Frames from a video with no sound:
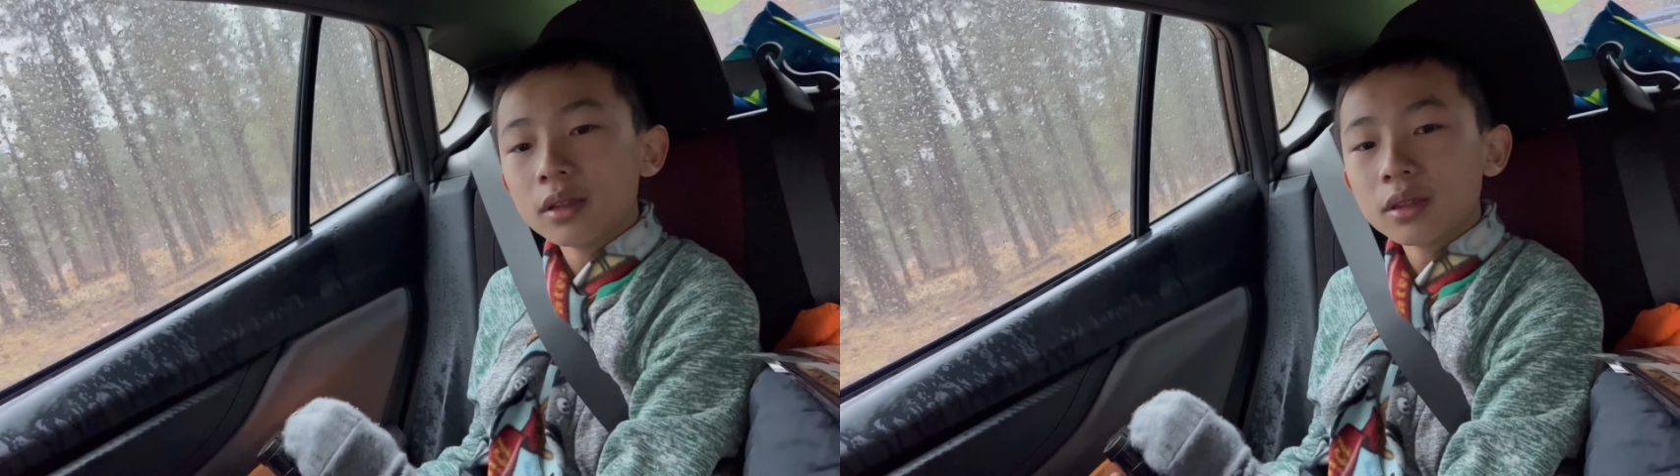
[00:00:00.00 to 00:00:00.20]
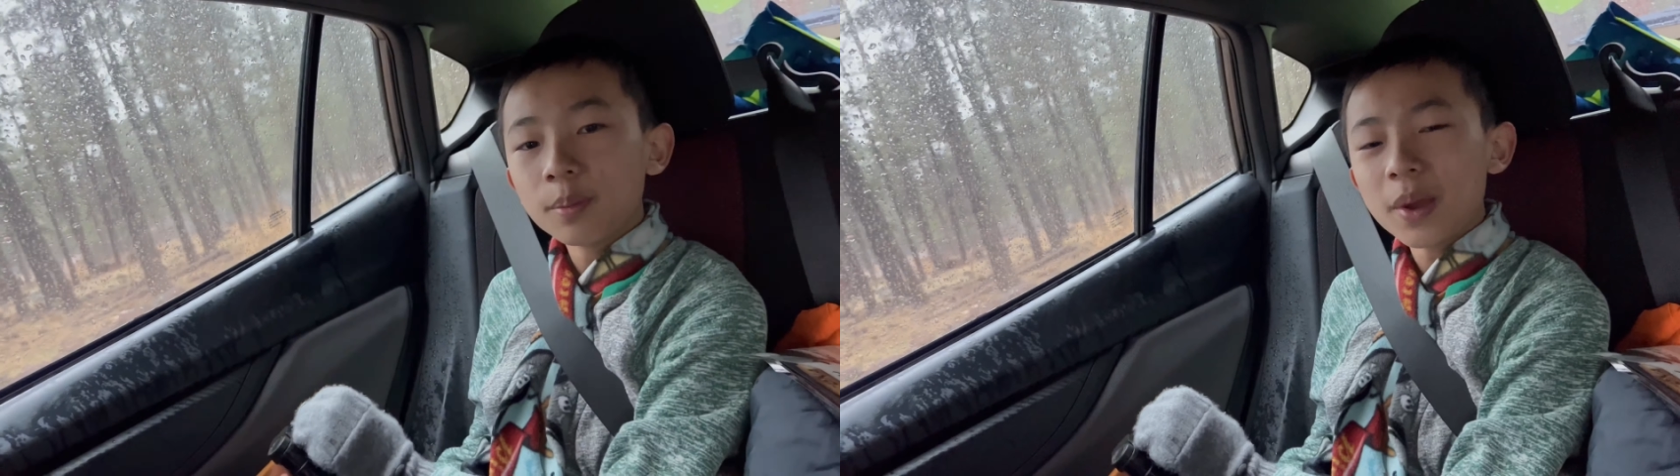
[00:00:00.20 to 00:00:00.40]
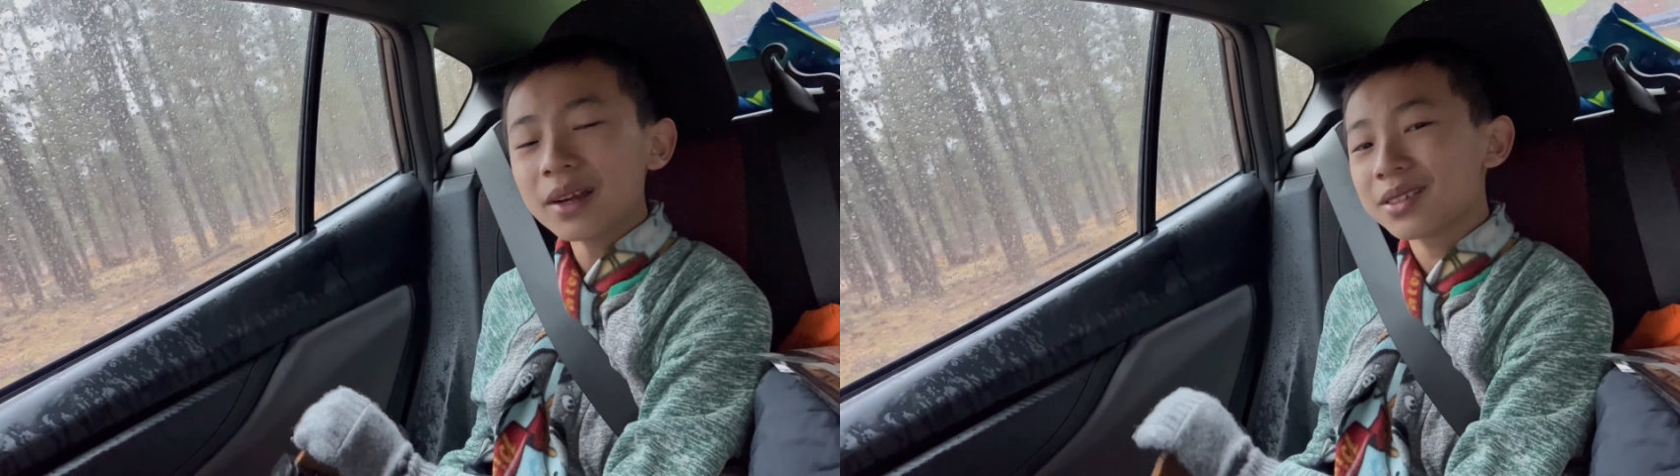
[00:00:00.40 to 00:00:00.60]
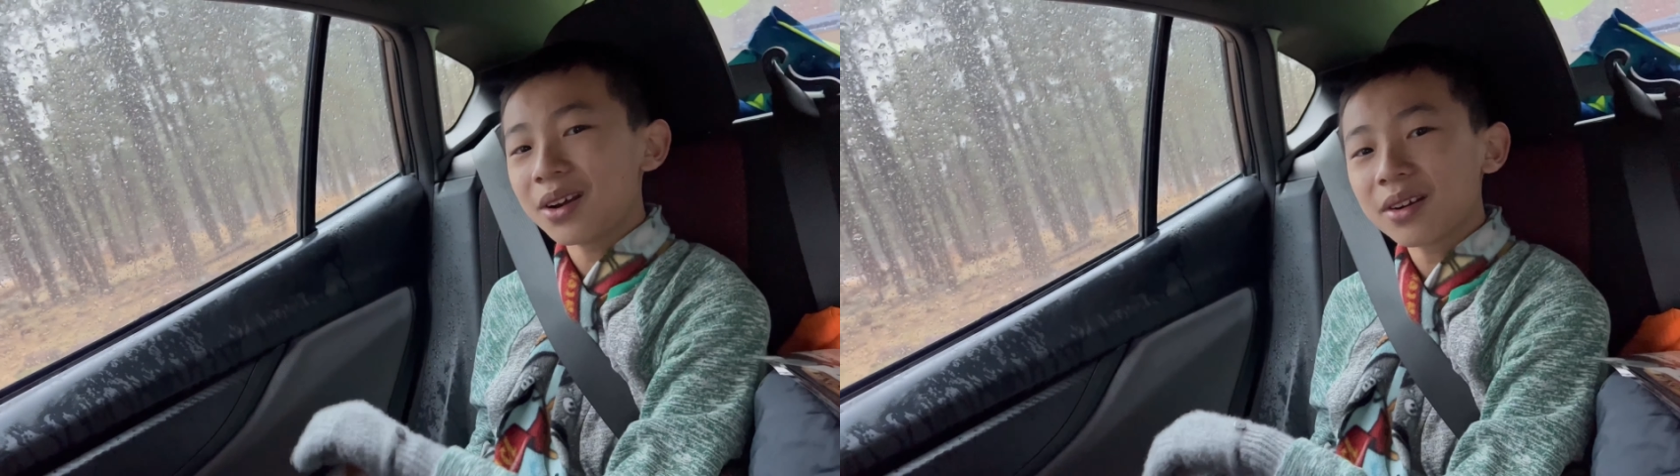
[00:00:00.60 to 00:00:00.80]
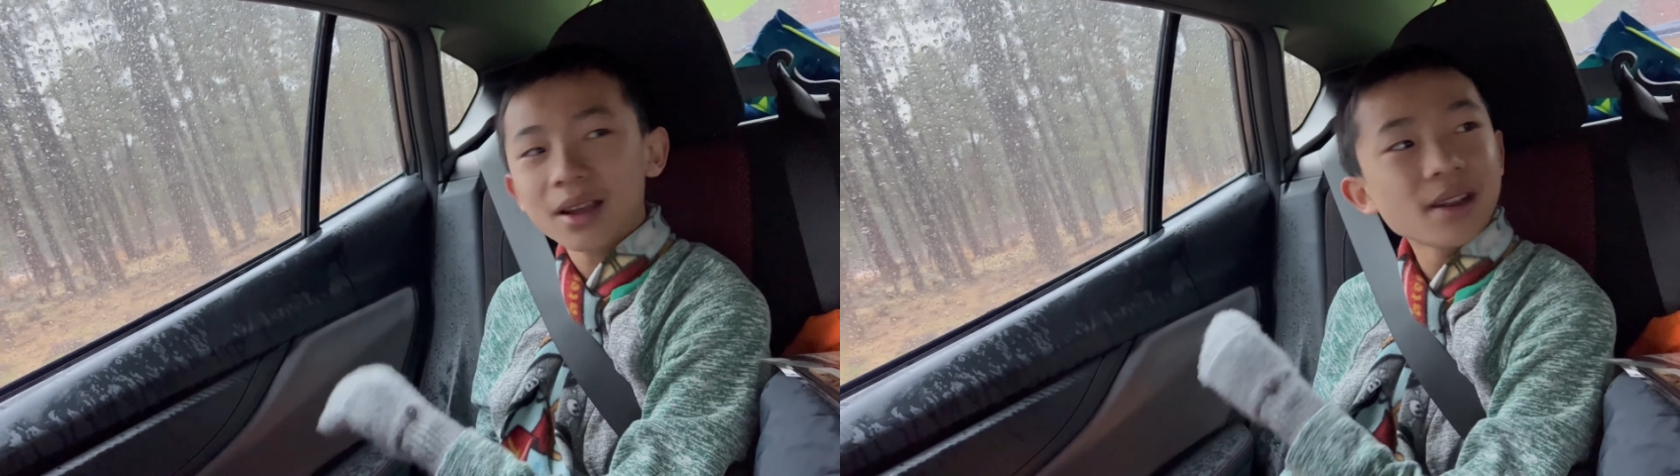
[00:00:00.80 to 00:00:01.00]
The bears
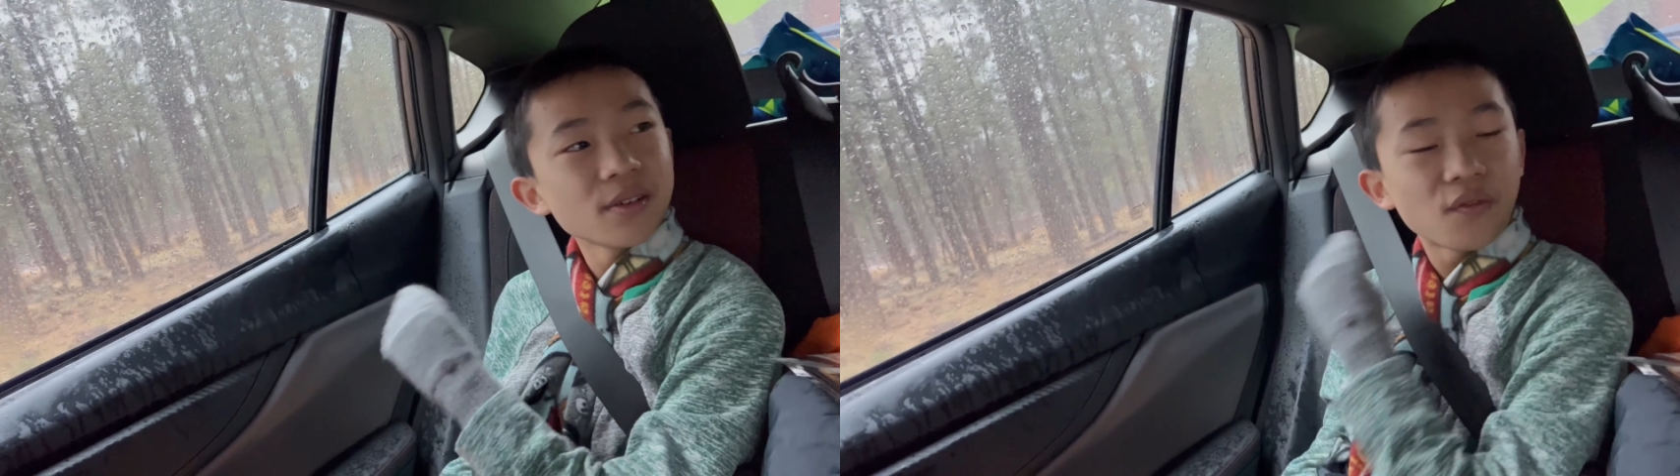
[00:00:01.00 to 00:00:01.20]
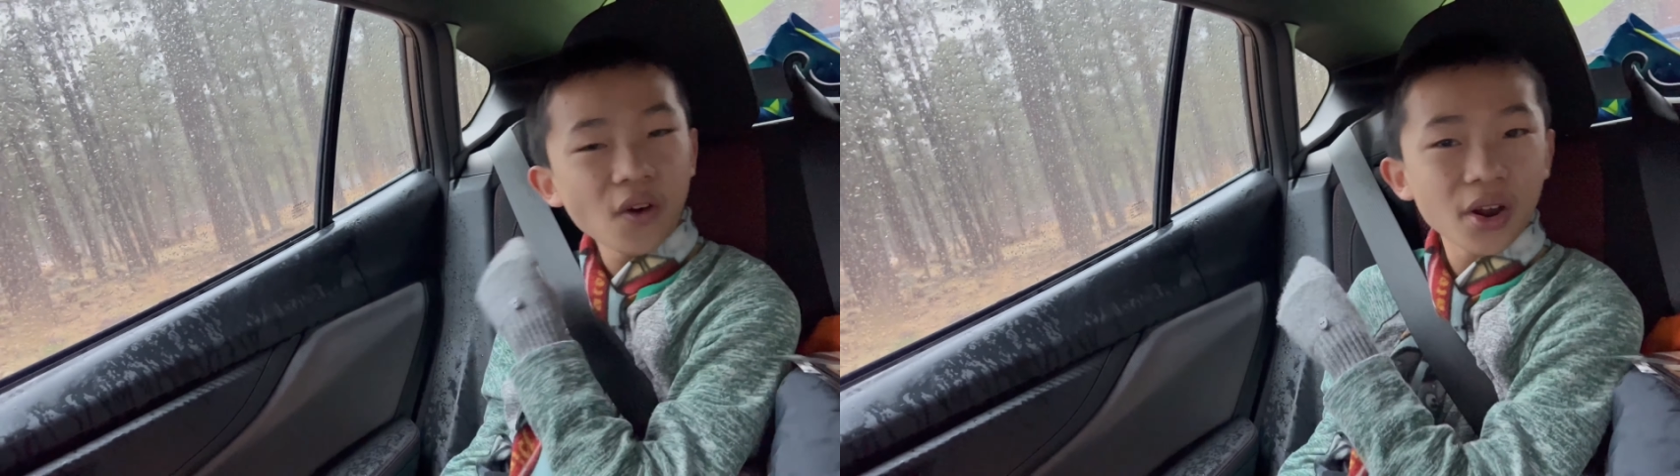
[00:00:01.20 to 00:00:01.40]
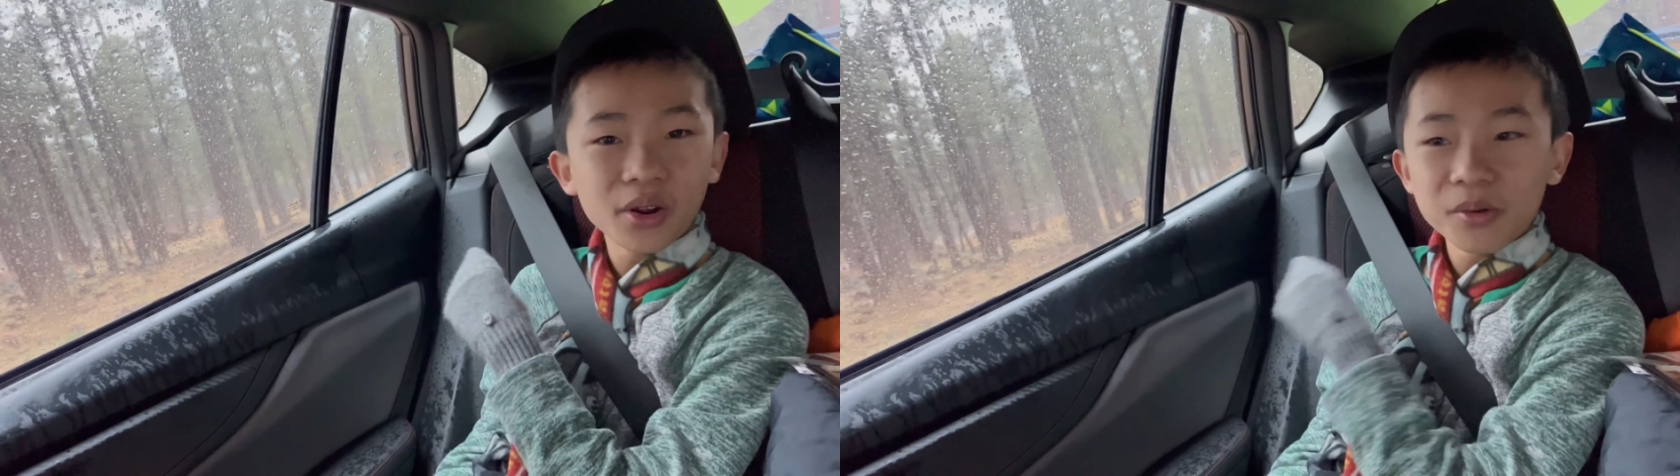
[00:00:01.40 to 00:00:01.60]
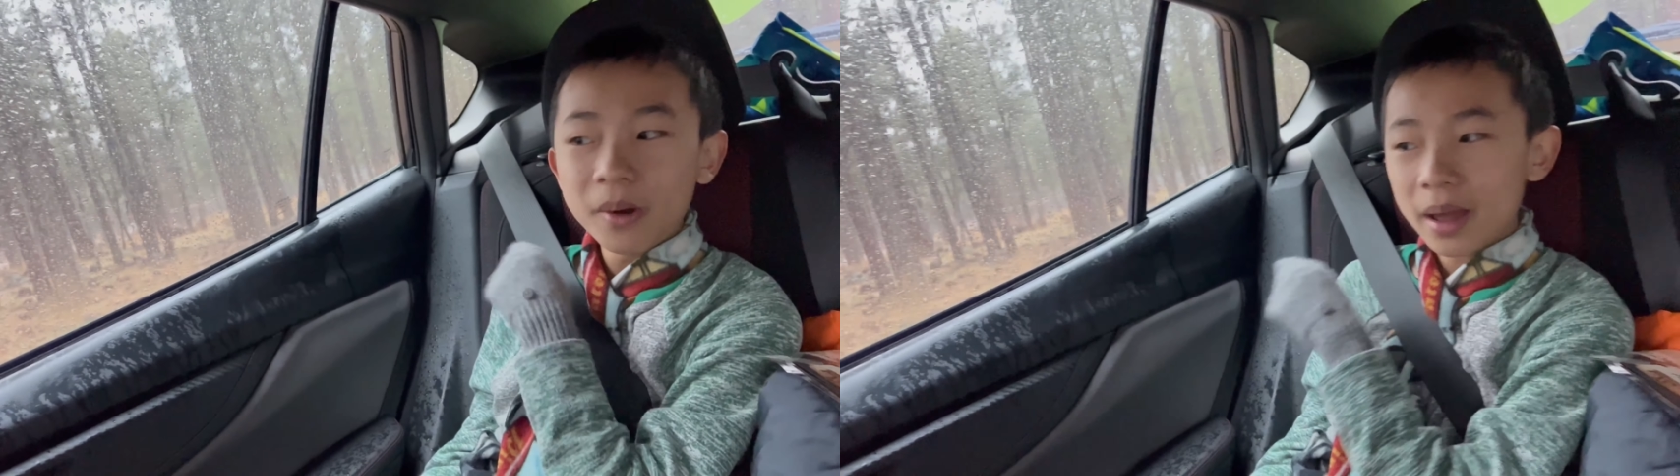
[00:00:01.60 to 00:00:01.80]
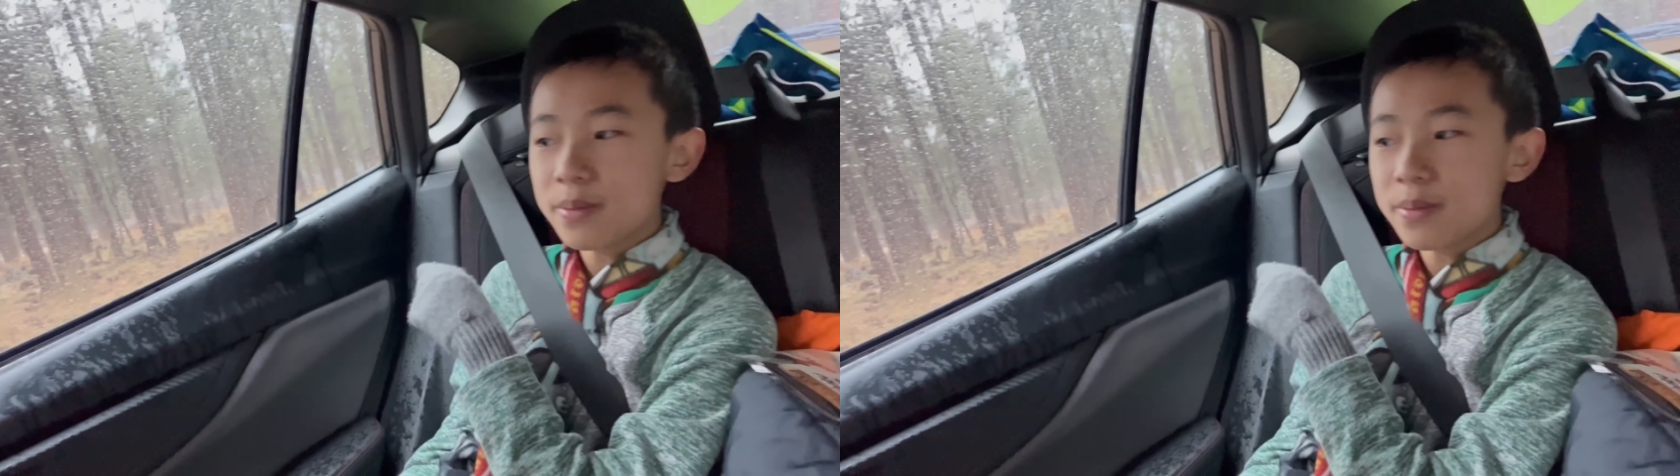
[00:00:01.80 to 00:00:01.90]
are kind of far away,